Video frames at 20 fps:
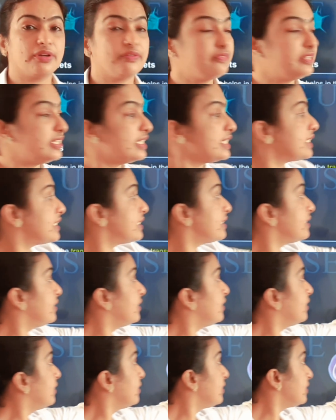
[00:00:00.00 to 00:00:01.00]
of these
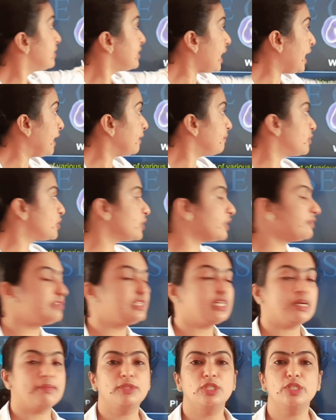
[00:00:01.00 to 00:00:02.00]
types of
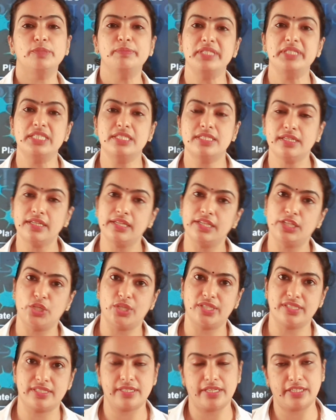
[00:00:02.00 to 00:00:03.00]
WBC in
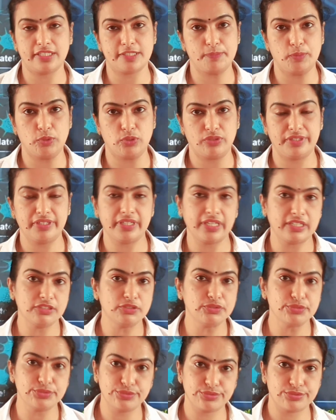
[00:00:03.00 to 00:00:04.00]
your textbook. You can
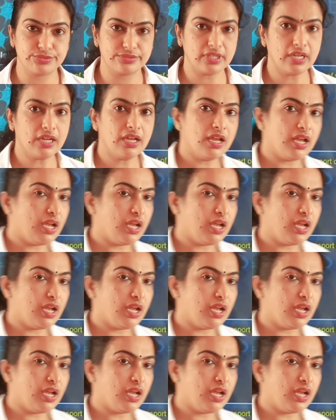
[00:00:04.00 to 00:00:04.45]
go through the